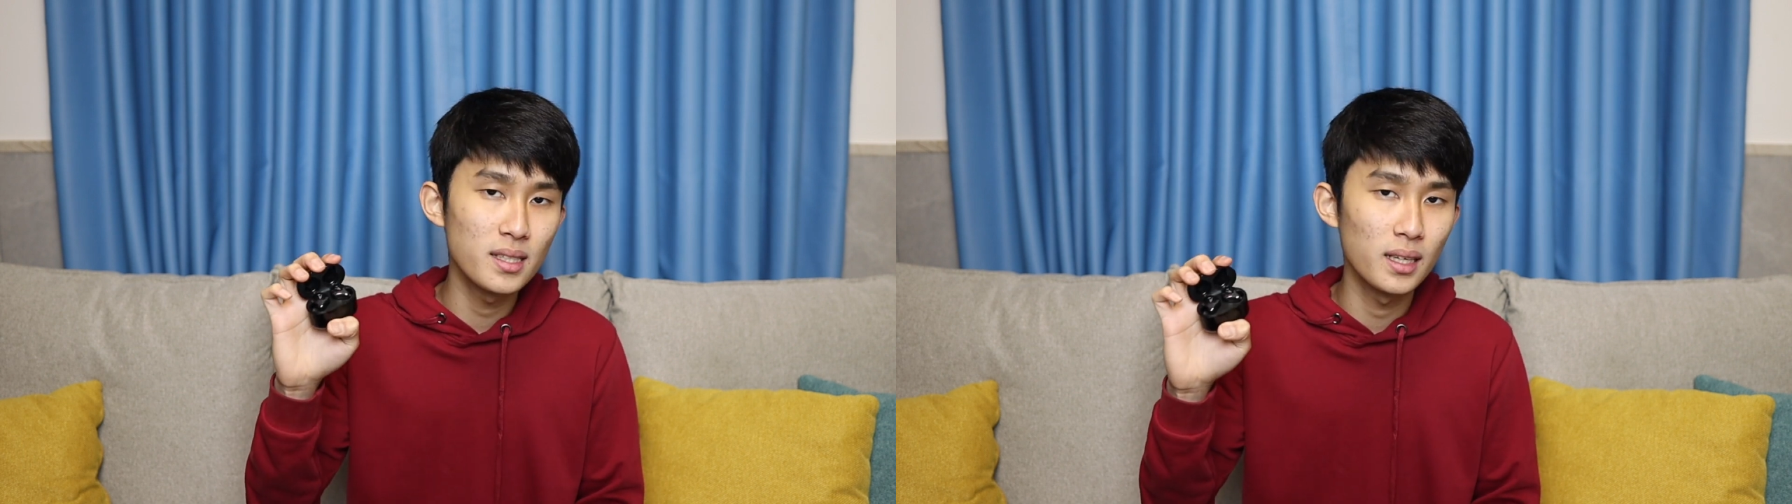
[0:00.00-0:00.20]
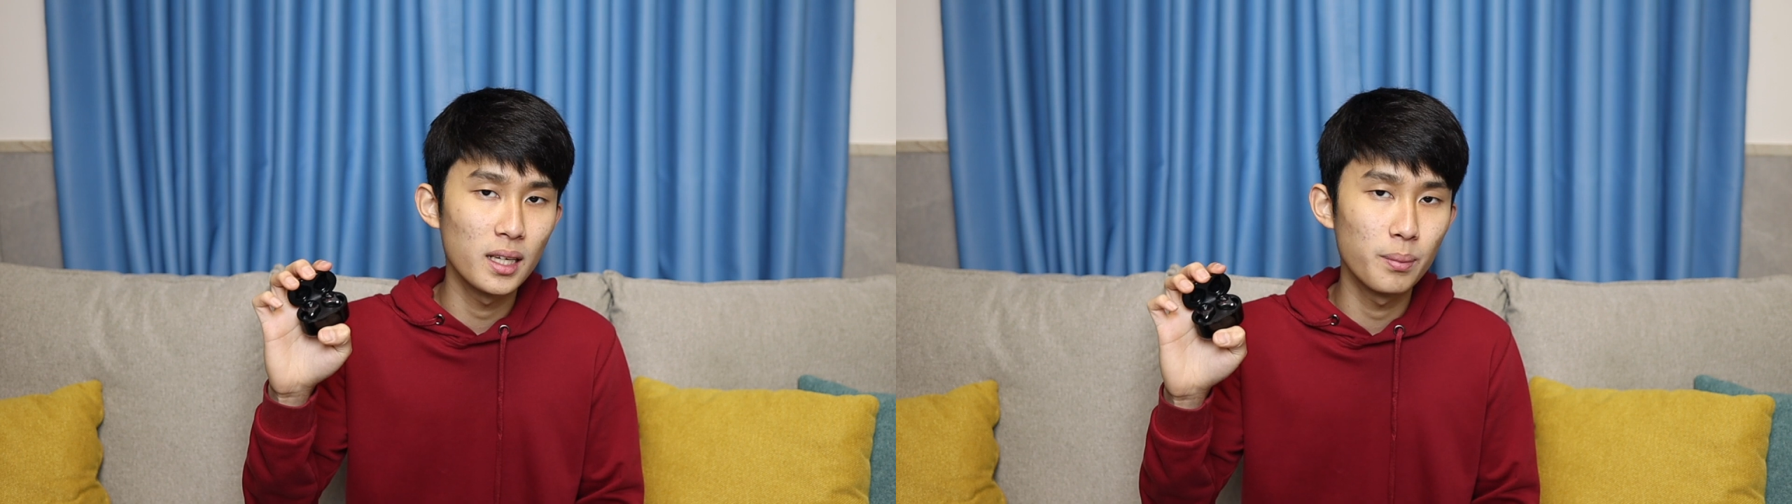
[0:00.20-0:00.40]

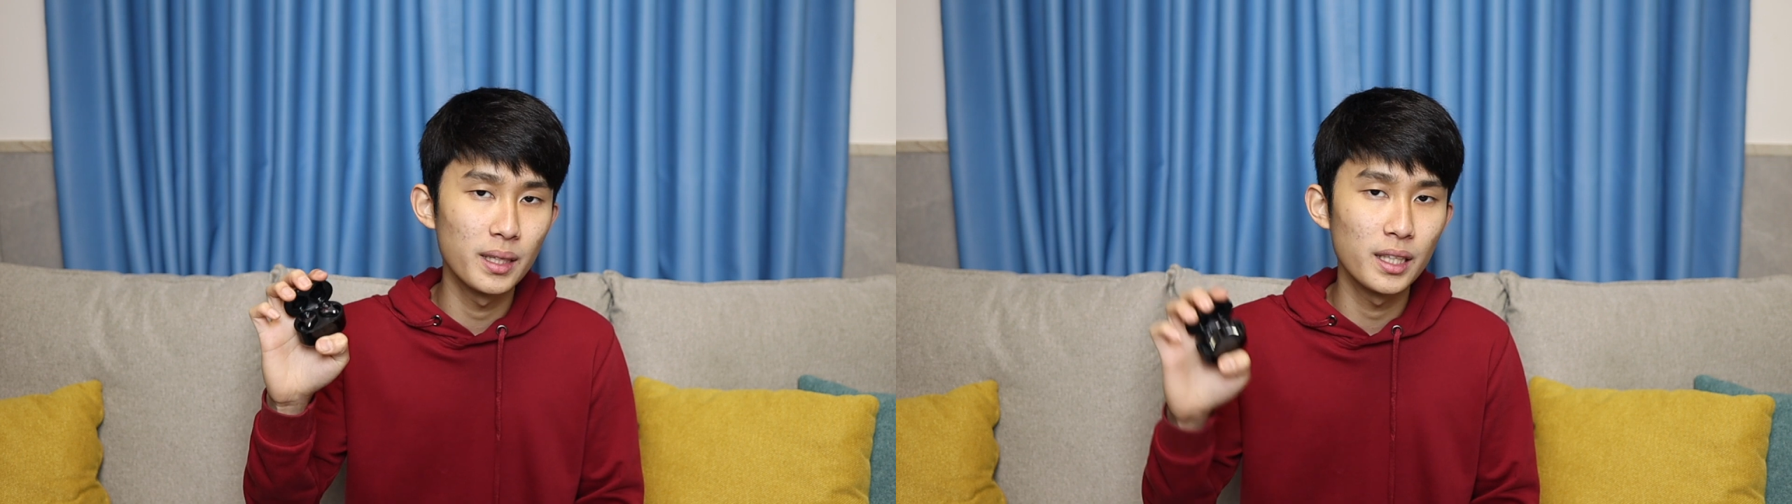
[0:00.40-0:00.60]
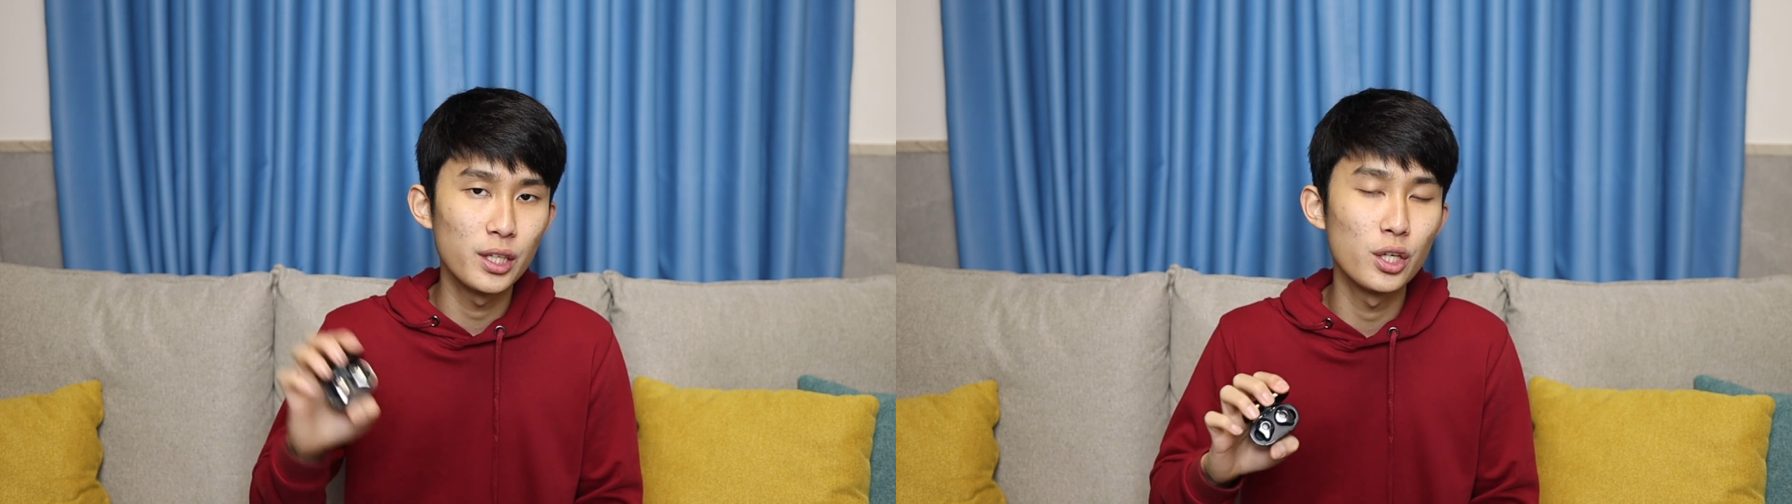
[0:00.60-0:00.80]
a little
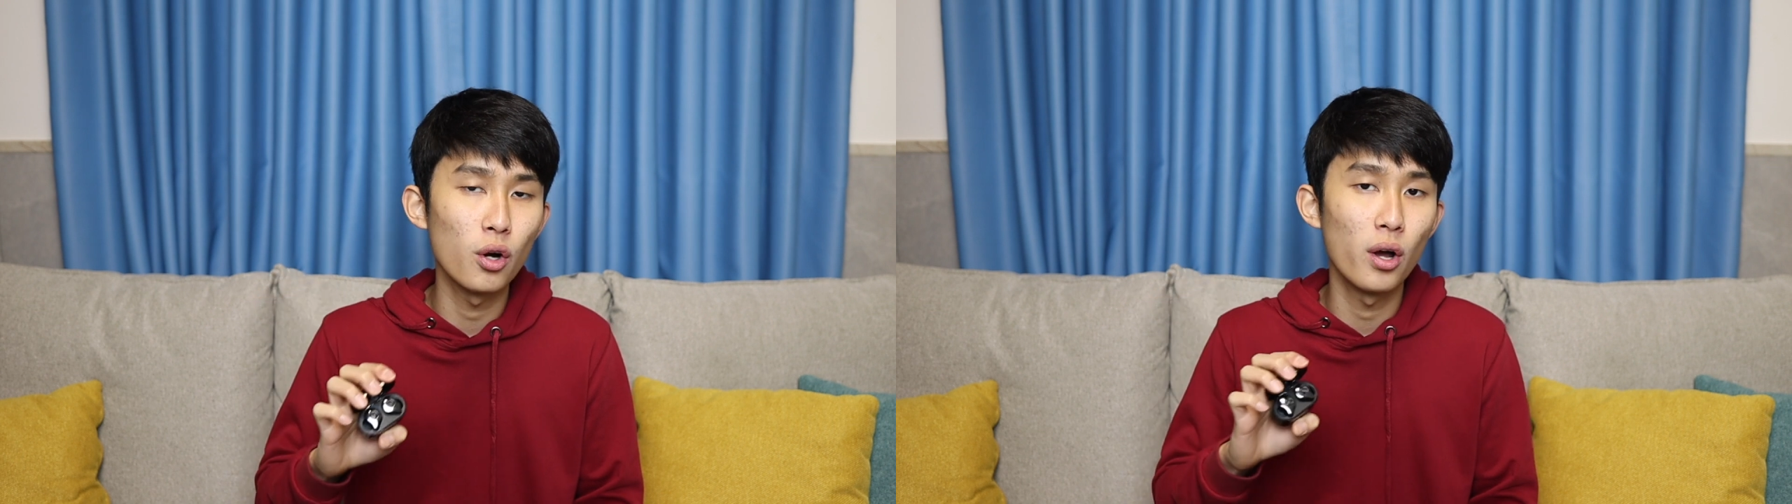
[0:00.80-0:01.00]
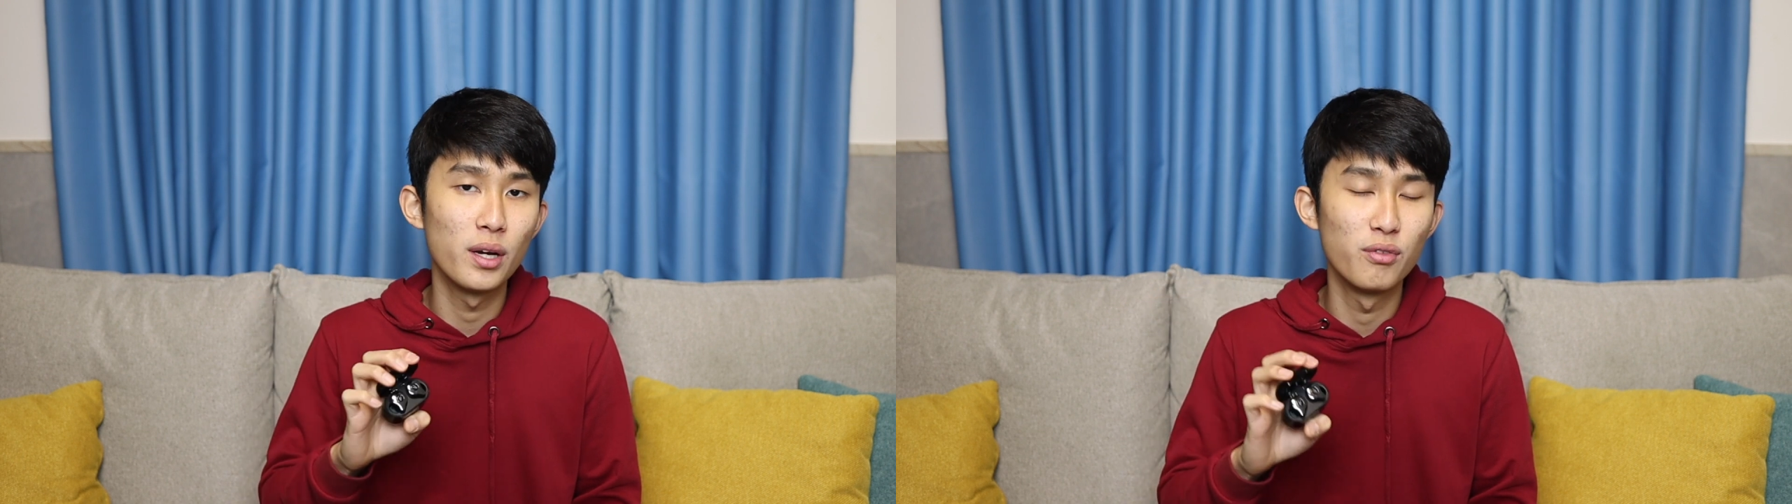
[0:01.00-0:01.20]
bit here
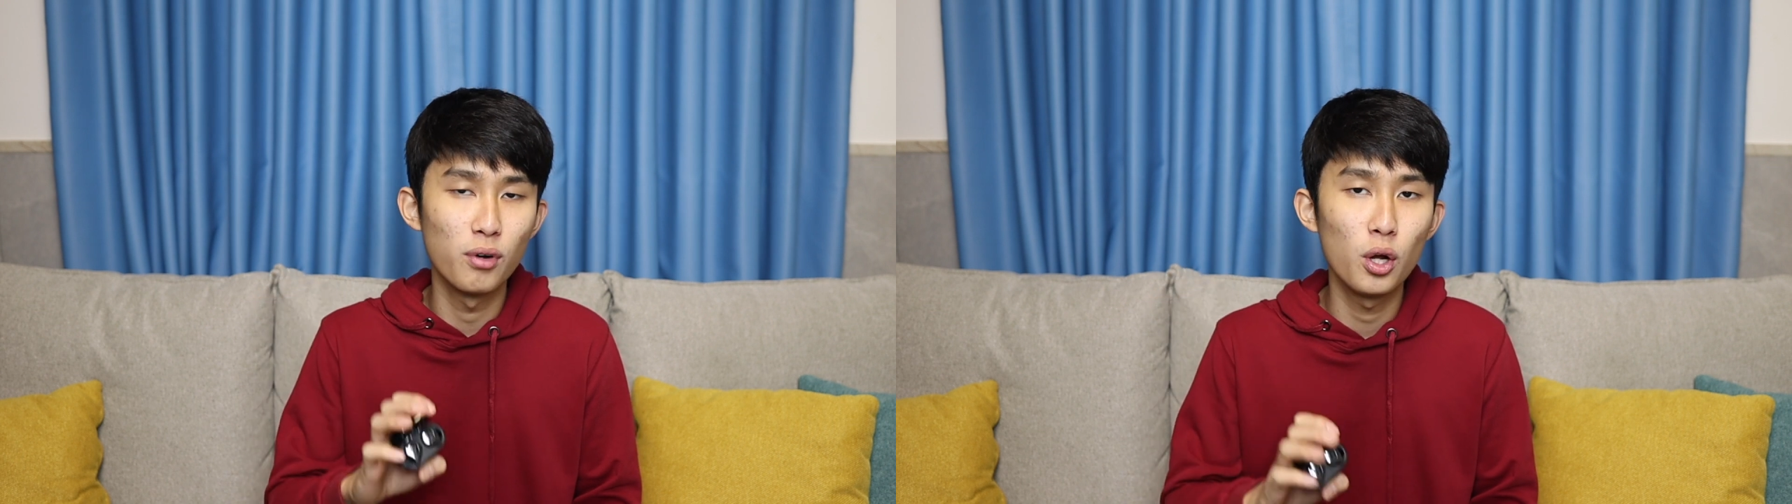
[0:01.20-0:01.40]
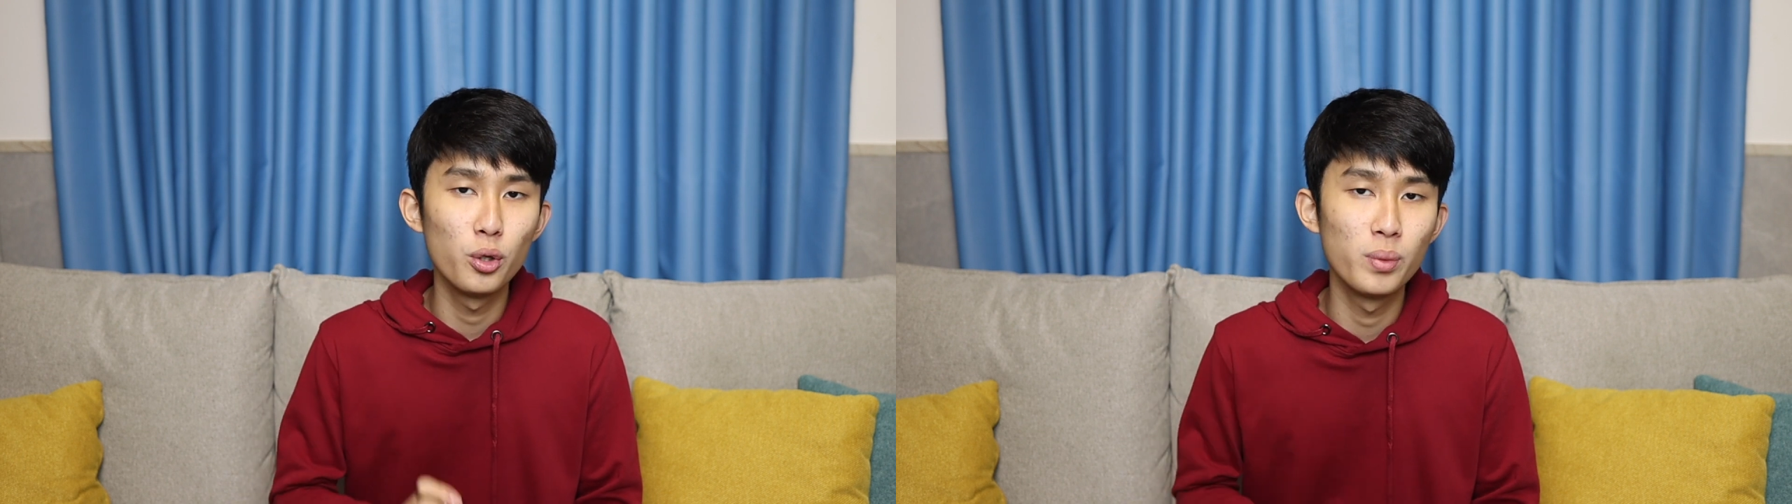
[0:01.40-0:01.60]
on the
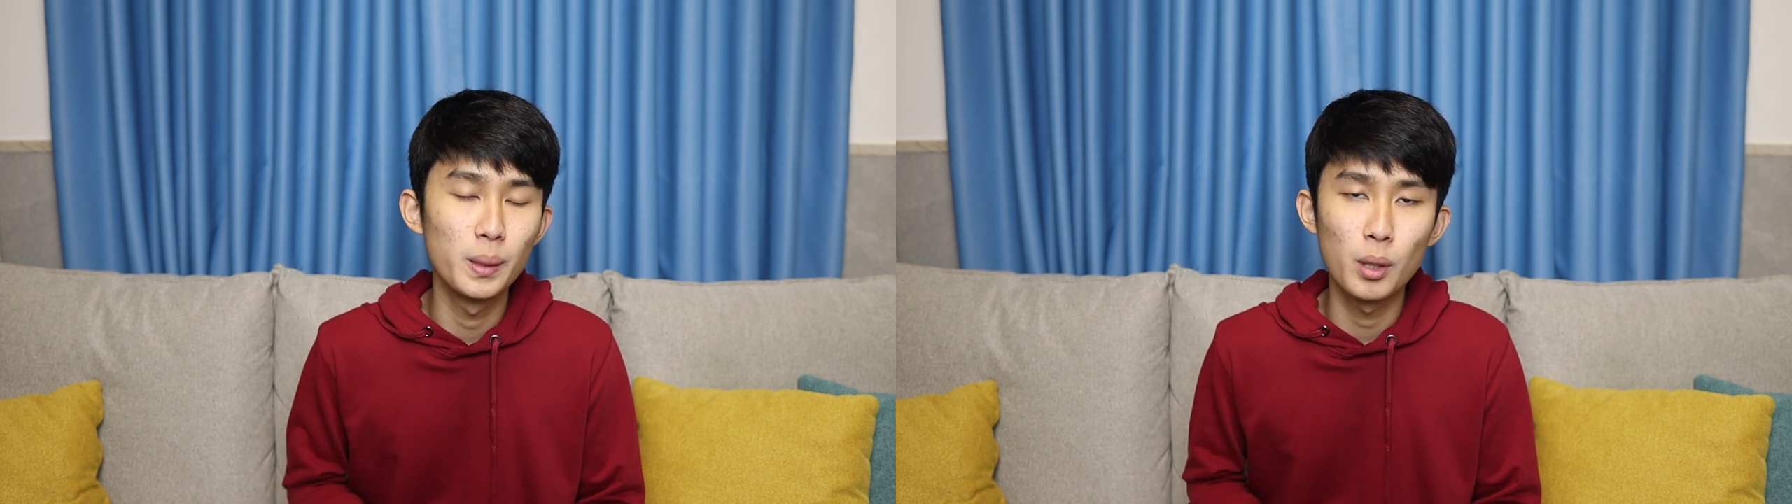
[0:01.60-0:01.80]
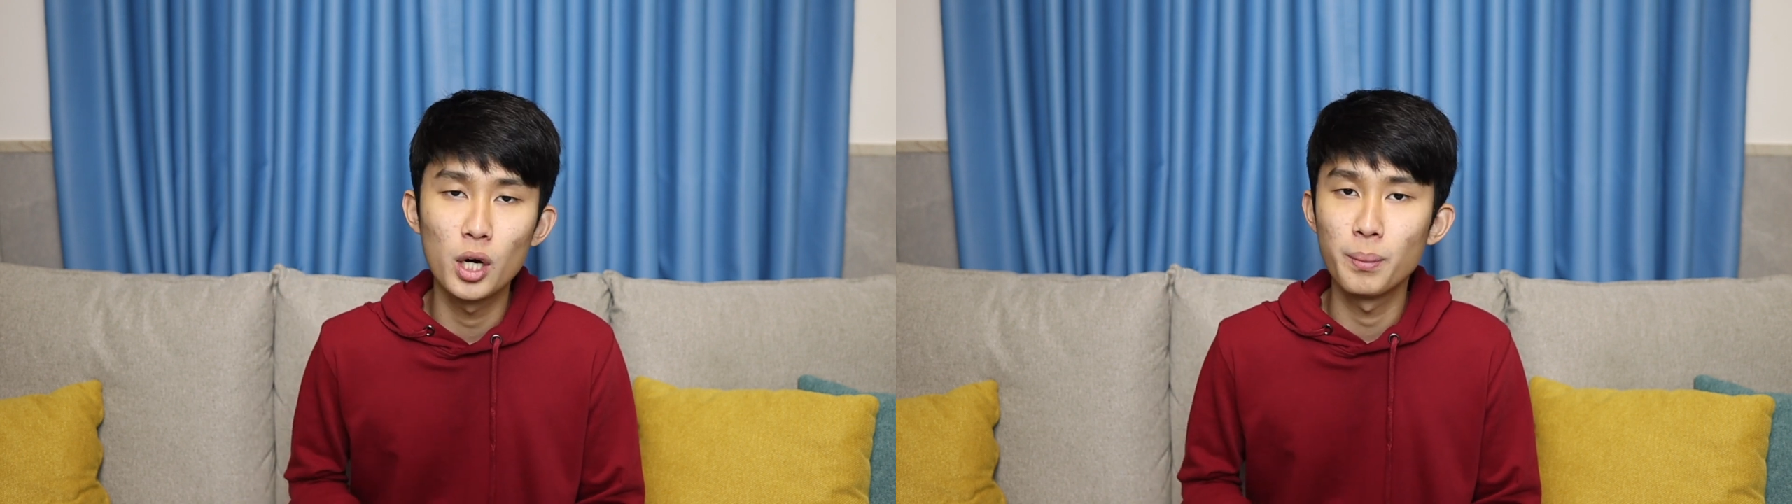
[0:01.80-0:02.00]
volume
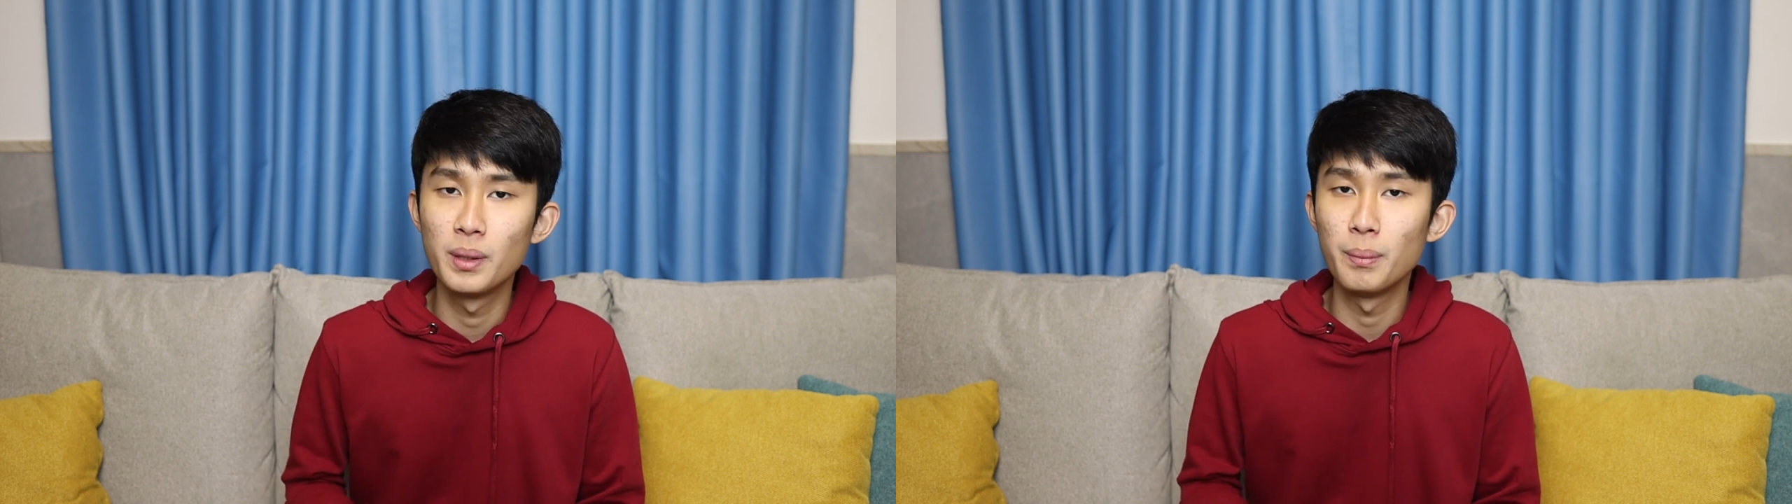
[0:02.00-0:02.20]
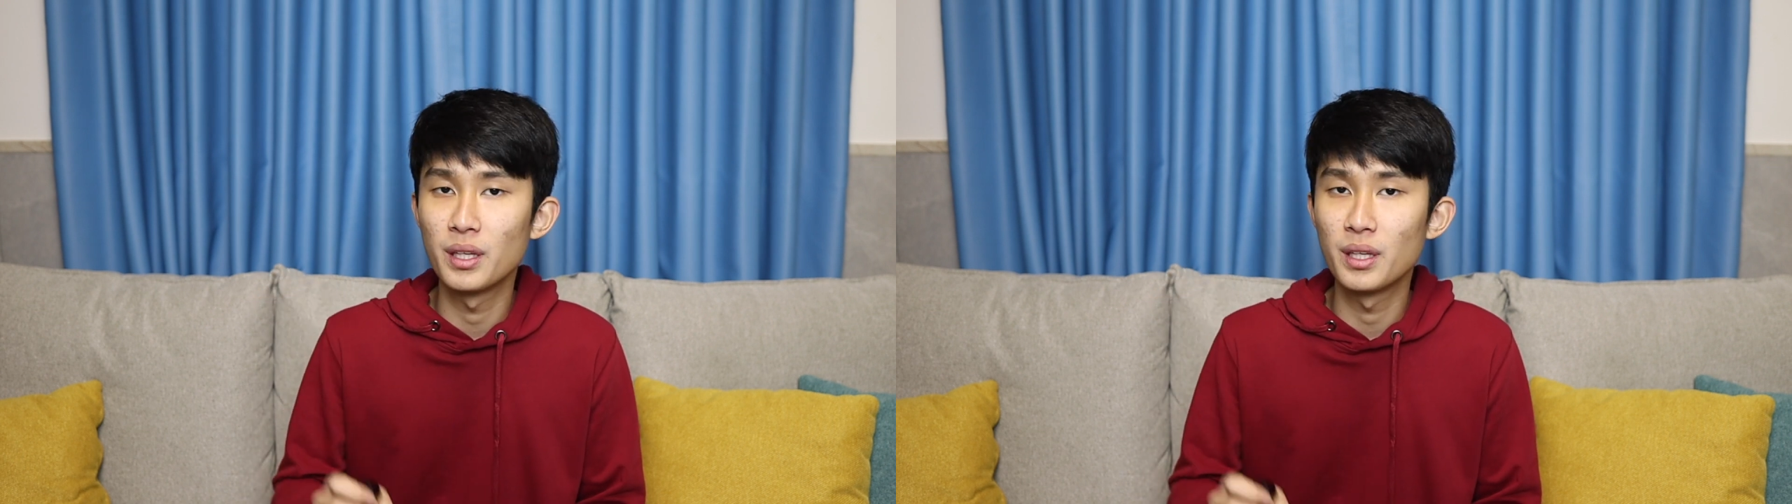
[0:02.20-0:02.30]
department